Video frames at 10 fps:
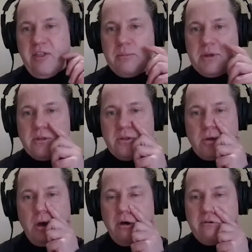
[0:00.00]
elements
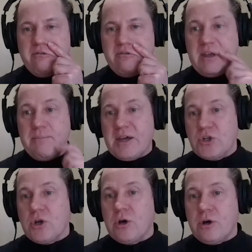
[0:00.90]
of
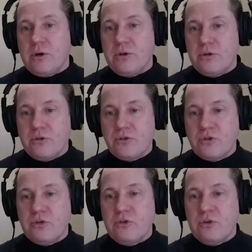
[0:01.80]
Ibasho
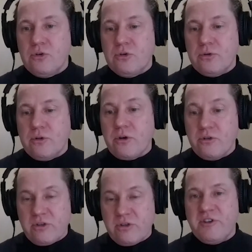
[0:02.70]
to
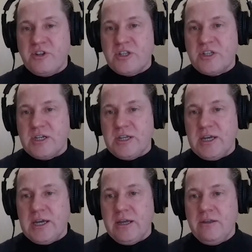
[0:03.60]
those deficiency
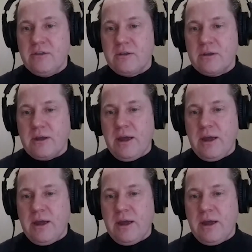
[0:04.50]
needs.